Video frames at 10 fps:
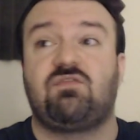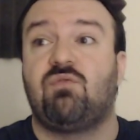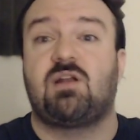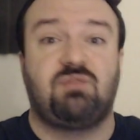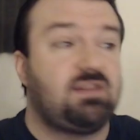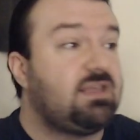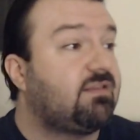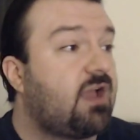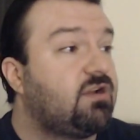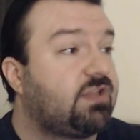If you want to play the
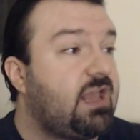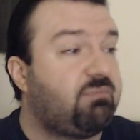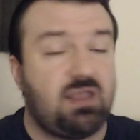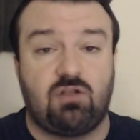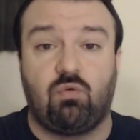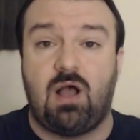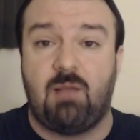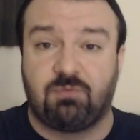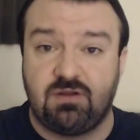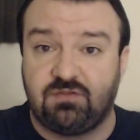entire campaign
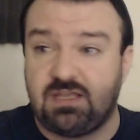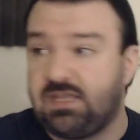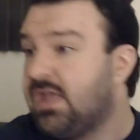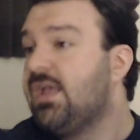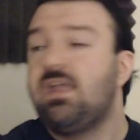cooperatively